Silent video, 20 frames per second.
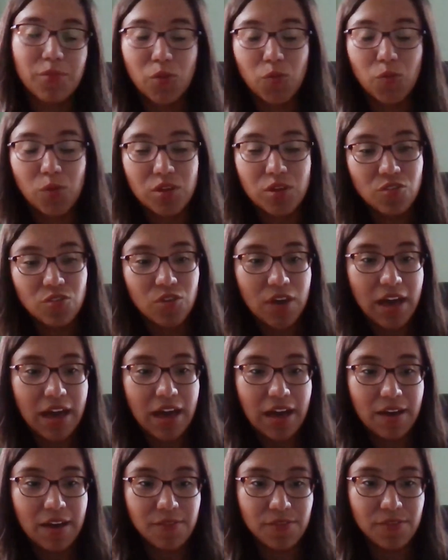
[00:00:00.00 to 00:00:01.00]
once you
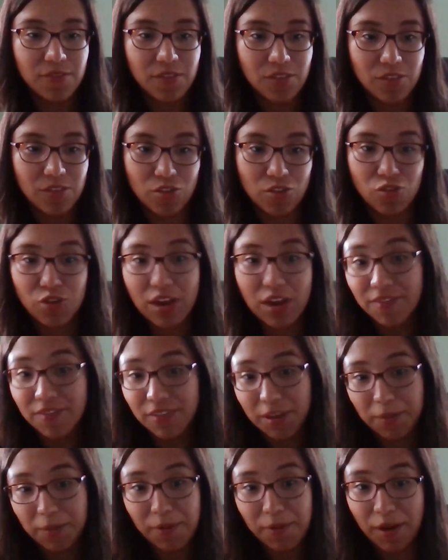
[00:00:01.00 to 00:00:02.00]
have the
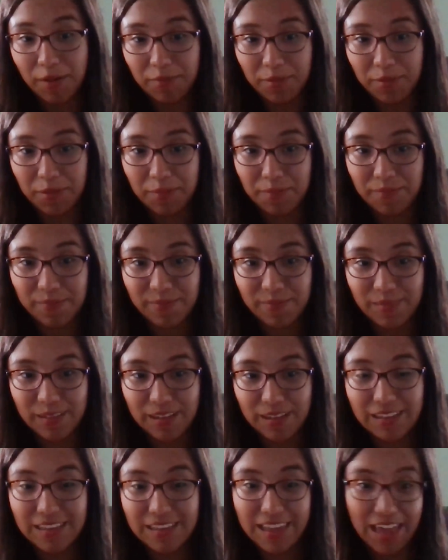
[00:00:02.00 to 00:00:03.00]
traffic problem
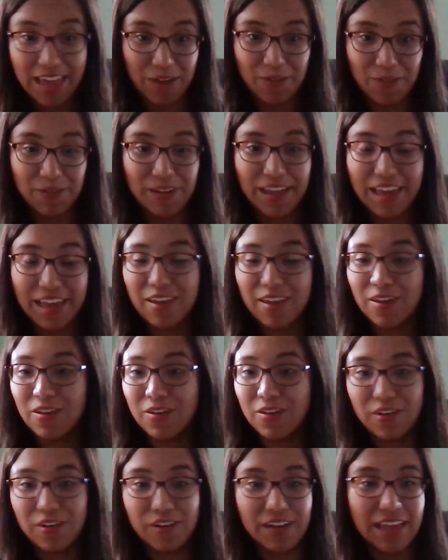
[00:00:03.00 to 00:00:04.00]
down, like
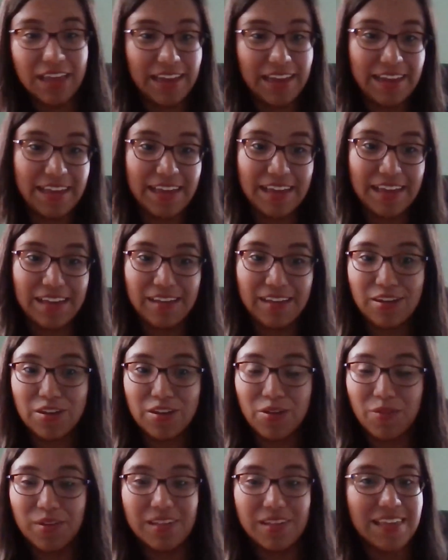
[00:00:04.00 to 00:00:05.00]
you're getting,
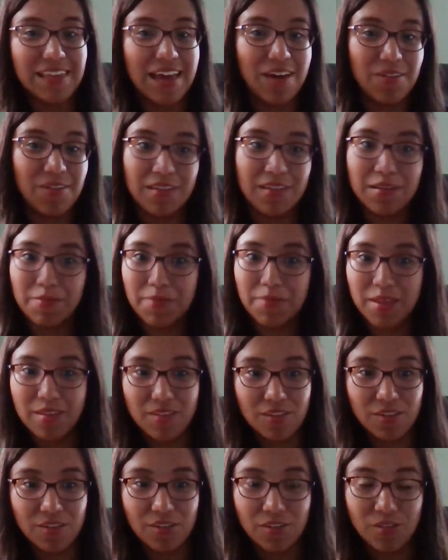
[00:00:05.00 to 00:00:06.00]
1,000
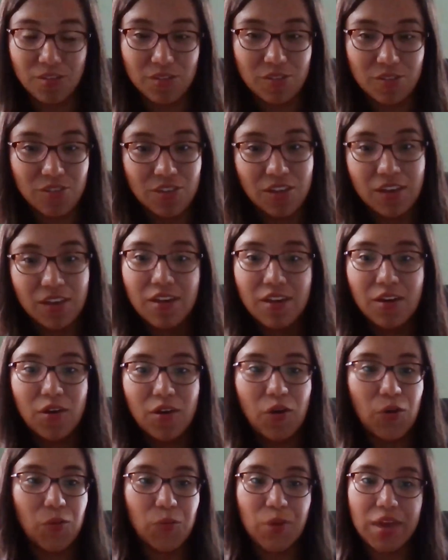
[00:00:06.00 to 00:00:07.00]
visitors
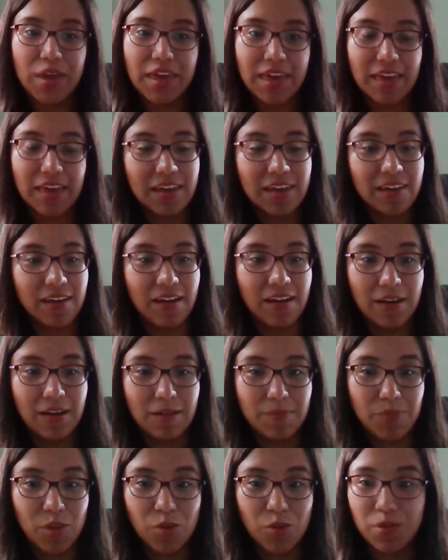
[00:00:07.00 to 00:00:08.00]
a week,
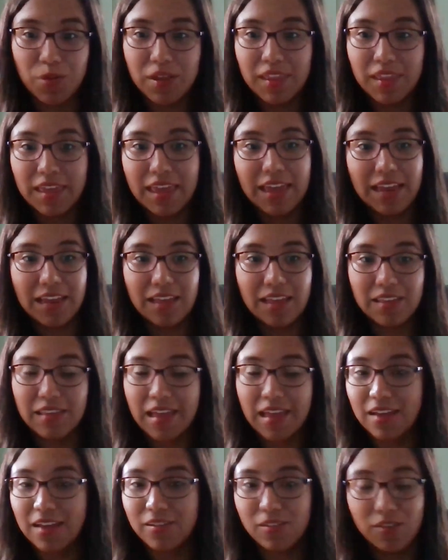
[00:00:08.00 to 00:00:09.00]
you're really hitting
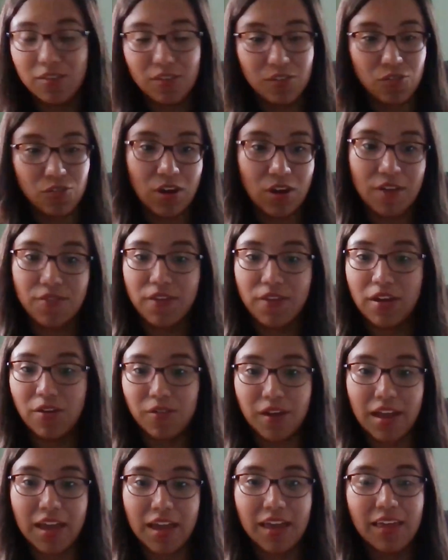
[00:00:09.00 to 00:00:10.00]
that traffic
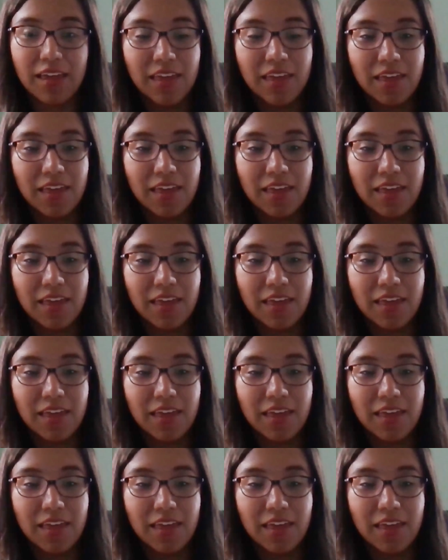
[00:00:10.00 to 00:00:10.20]
rate.